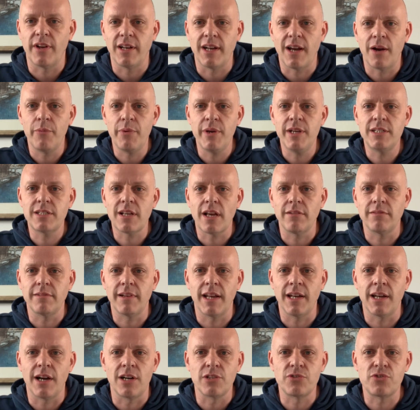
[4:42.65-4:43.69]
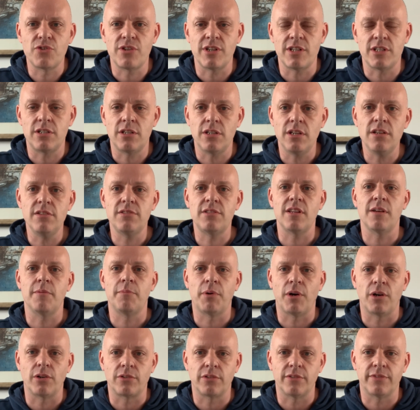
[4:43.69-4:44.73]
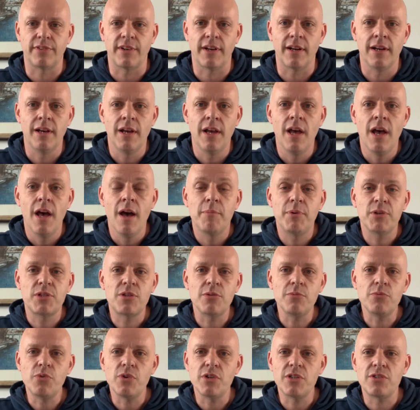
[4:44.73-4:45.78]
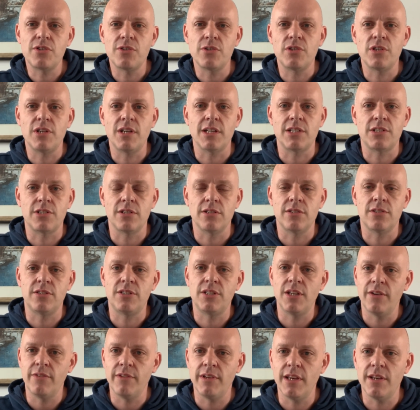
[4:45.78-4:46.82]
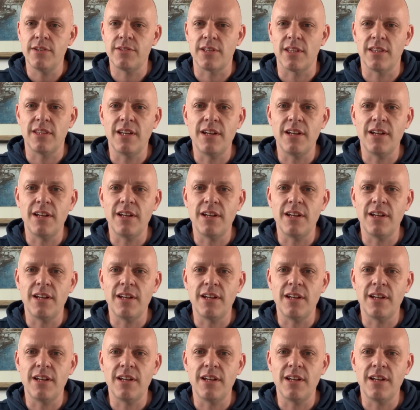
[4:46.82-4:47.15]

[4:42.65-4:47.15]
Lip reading: Now, we don't, in our tradition, use the Apocrypha, but some Christian traditions do use it.